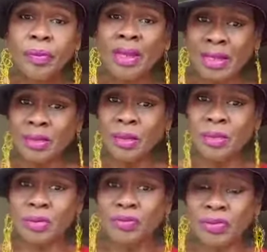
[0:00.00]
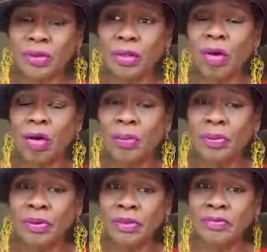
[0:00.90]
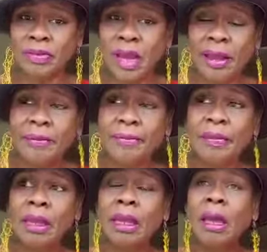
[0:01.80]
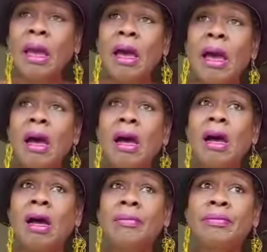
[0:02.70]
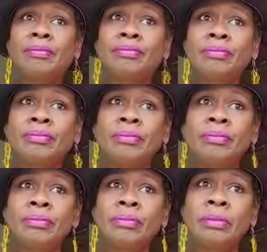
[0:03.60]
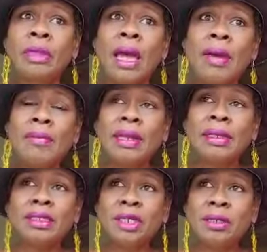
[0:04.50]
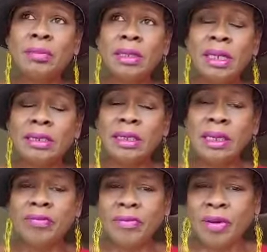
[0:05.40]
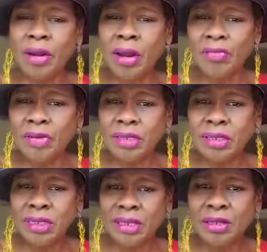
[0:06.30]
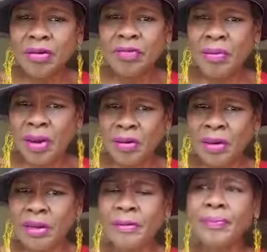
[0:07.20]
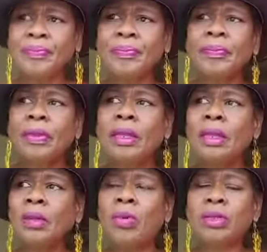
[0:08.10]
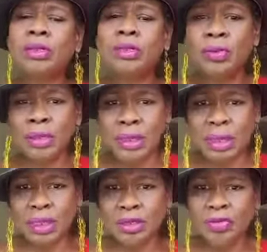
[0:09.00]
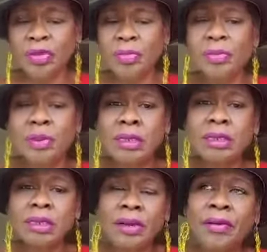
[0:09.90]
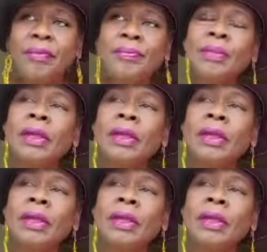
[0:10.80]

There's those for longer periods of time. I met a gentleman yesterday from Recovery Center of America. He wants to do a linkage agreement with us here.